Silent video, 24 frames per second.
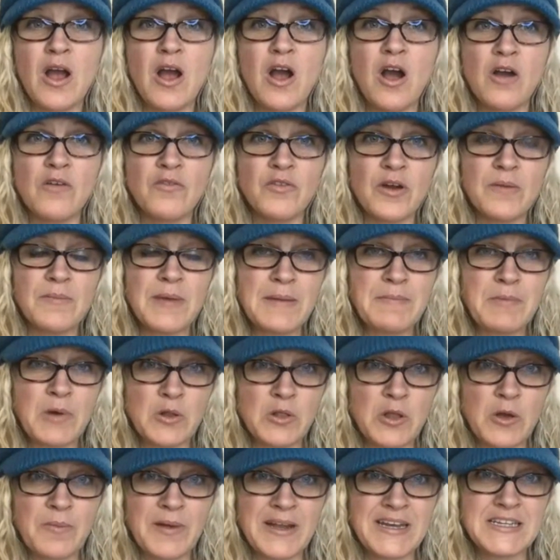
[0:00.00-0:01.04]
Over on my
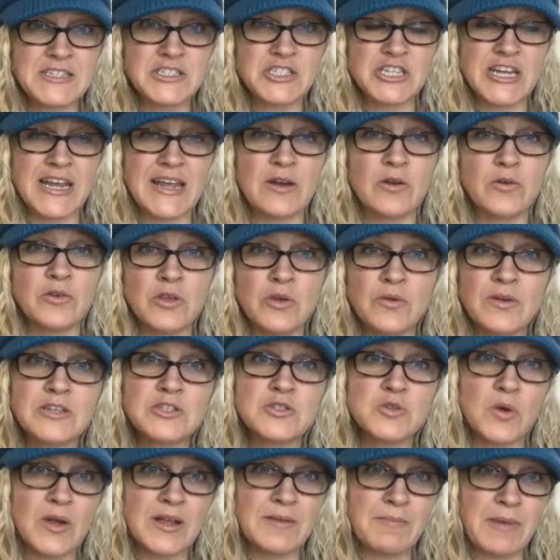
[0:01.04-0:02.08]
Bolo Buddies channel, you can
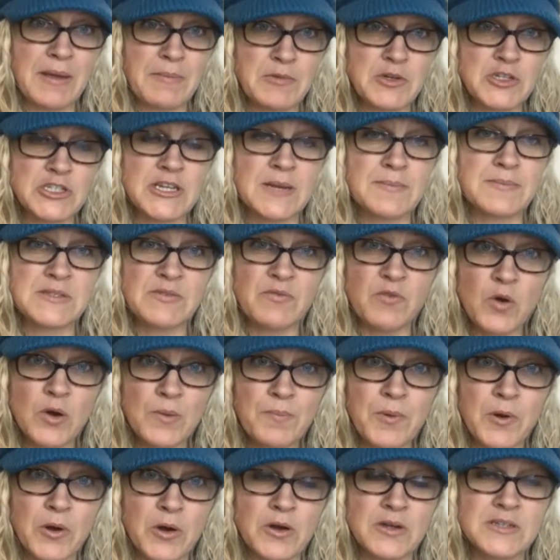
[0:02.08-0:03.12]
join memberships for
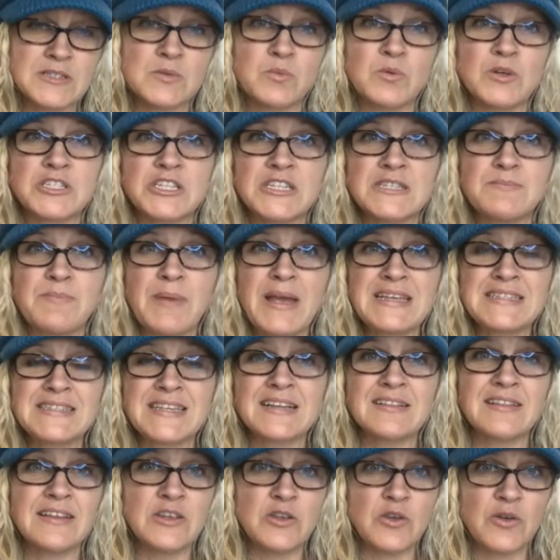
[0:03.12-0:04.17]
perks, which is
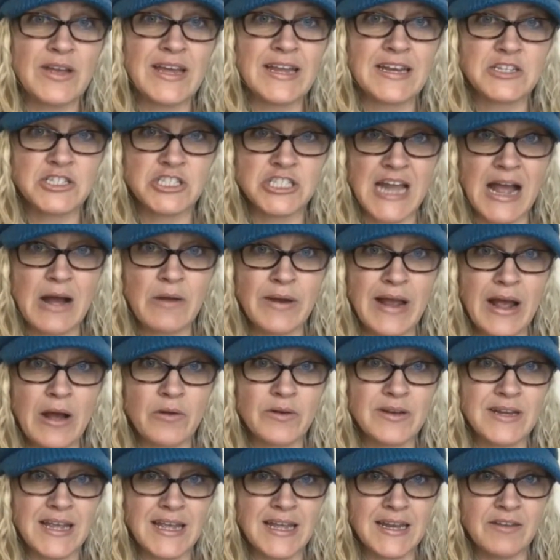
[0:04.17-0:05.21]
basically you get a shout
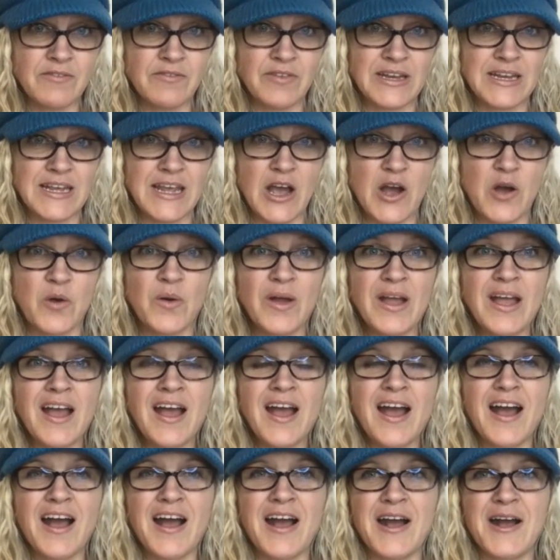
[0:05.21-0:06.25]
out in a video.
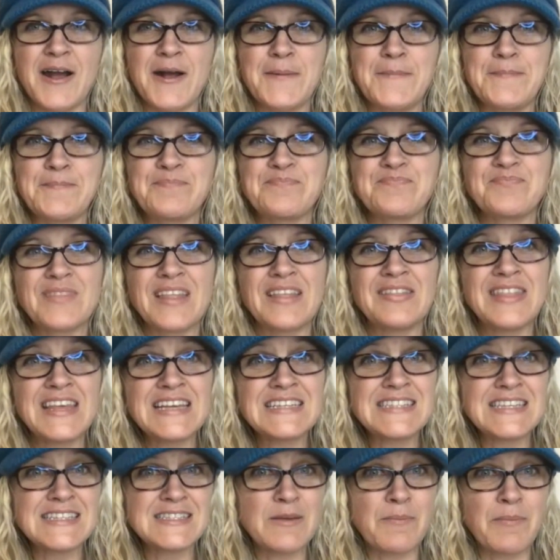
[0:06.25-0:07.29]
This
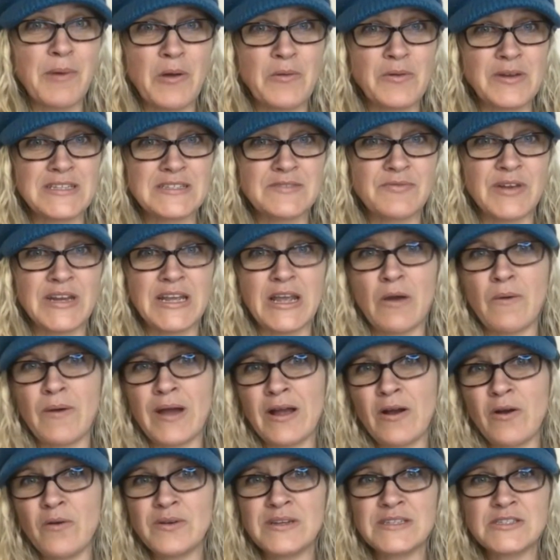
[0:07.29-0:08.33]
is a bonus video. I
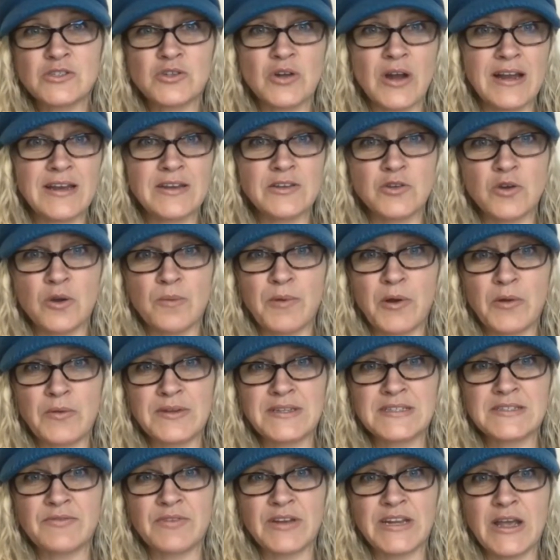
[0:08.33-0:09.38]
always try to do a
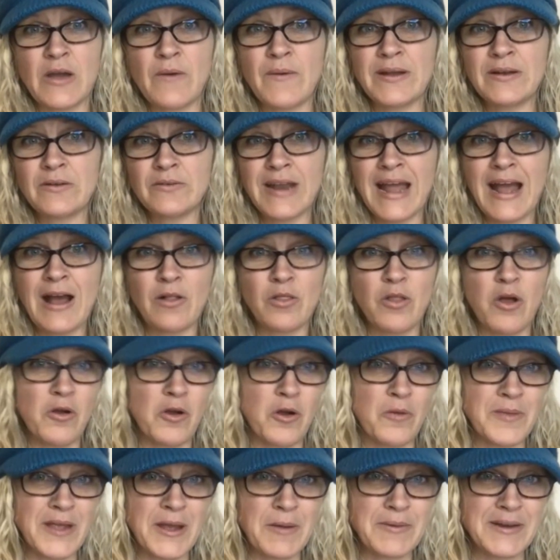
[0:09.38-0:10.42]
bonus video. I don't know how long I'll
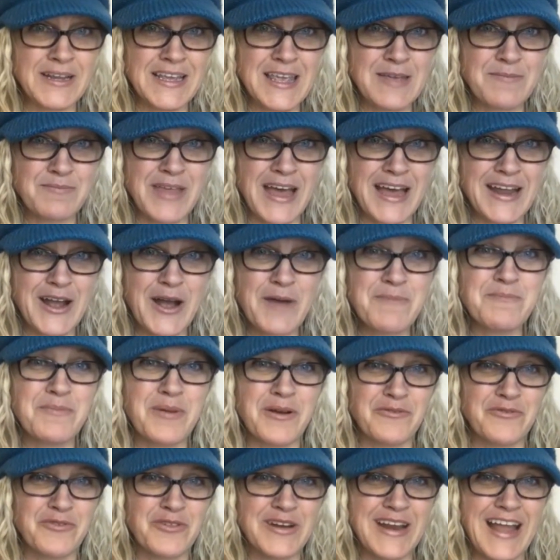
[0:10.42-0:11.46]
be able to keep that up,
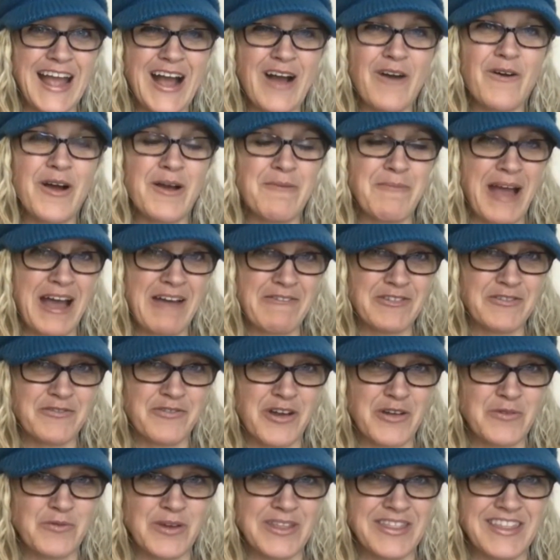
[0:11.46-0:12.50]
but for now, I'm having
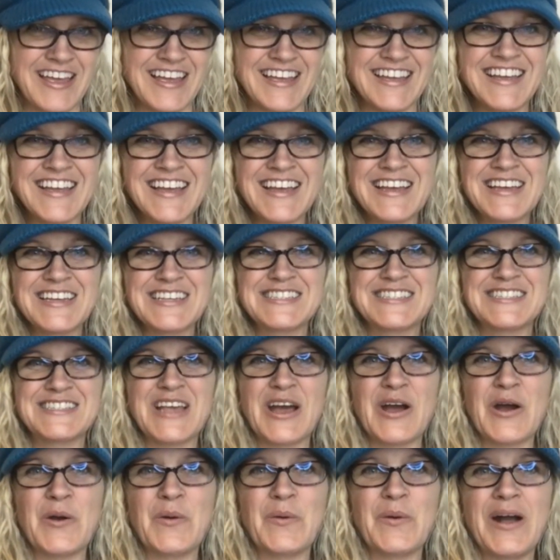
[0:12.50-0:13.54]
fun with it.
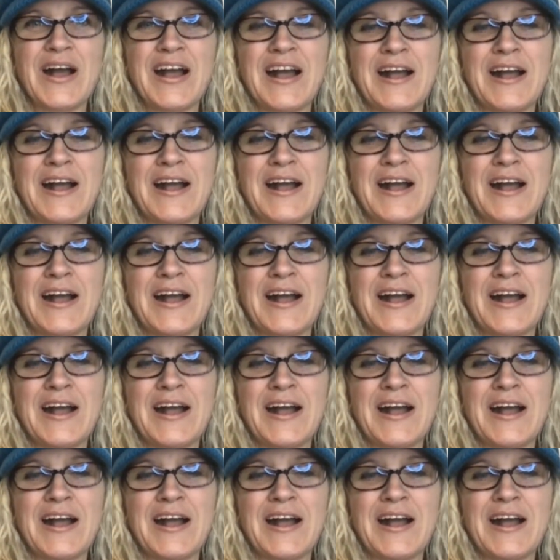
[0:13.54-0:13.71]
So